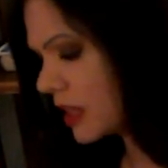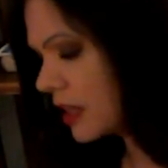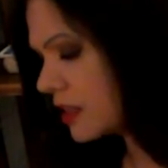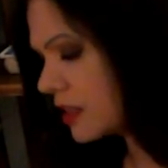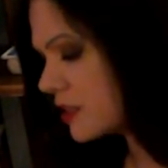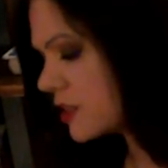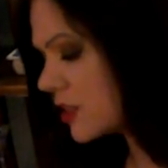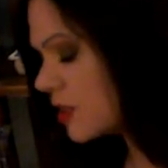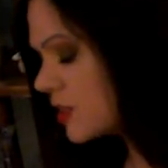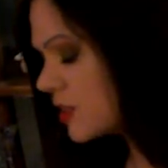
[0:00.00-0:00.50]

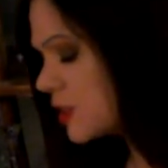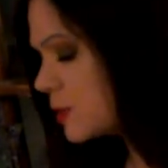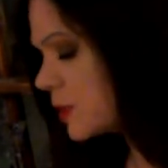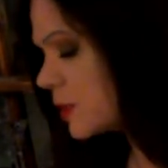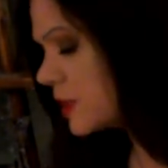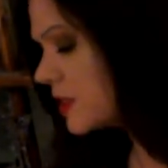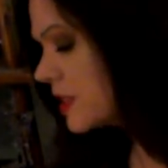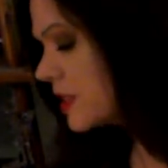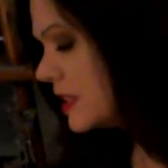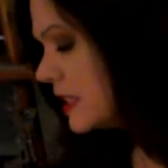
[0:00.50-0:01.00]
So this
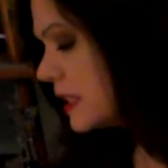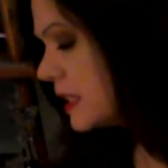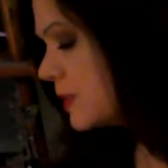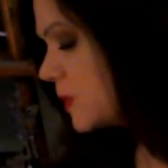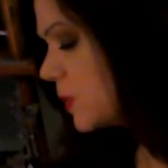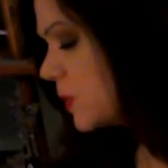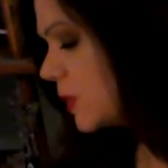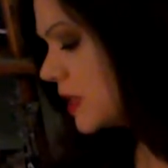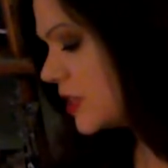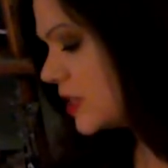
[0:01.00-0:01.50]
person
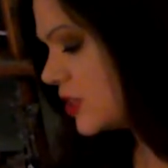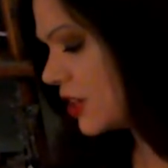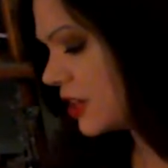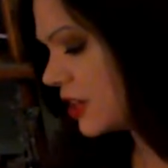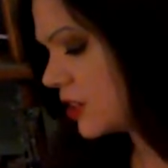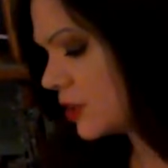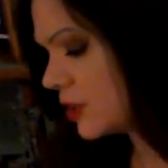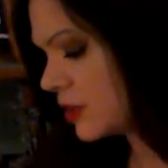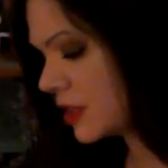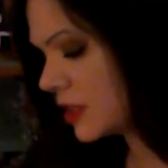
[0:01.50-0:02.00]
seems pretty
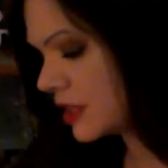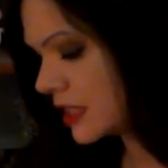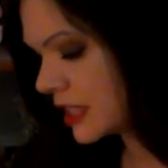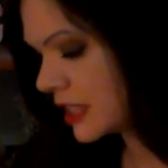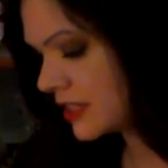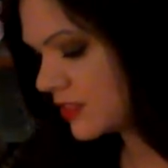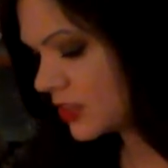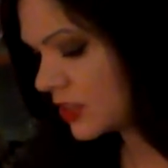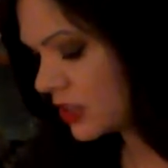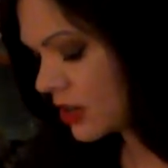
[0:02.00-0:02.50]
genuine,
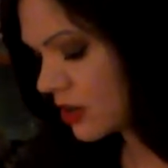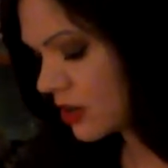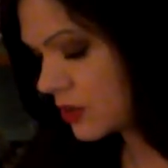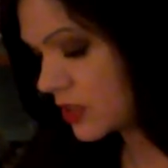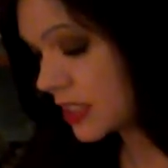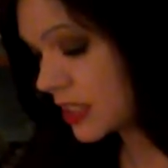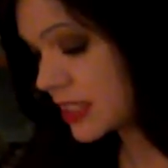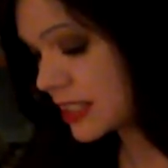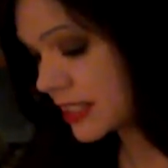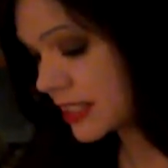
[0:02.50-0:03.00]
even though
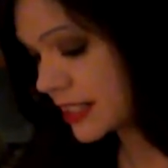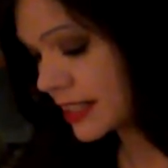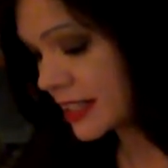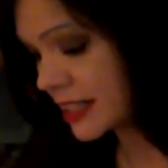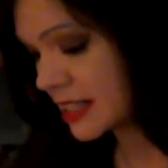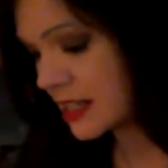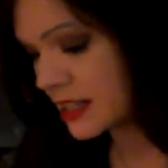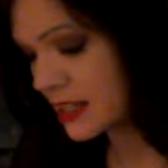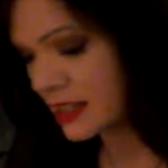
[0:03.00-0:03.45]
they did,